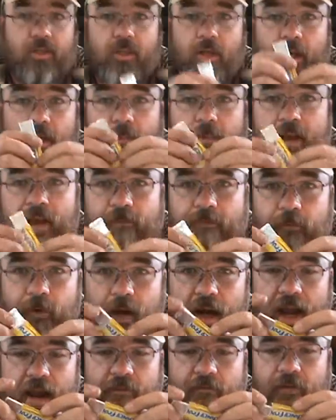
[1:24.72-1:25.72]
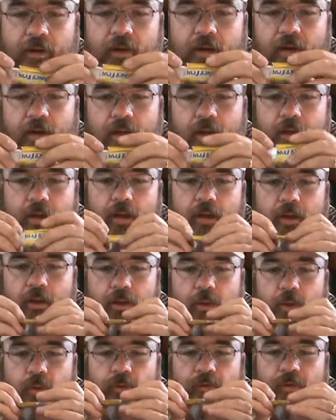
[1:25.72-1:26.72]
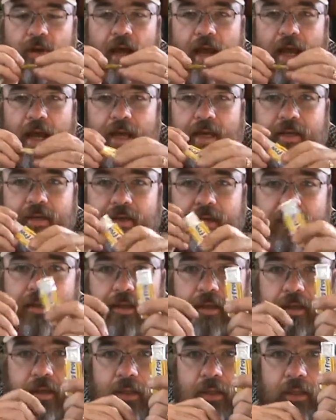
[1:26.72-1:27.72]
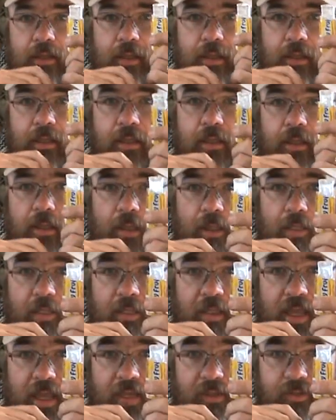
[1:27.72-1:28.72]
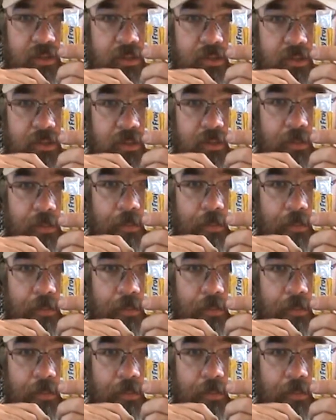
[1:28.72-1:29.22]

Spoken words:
took me forever to find this.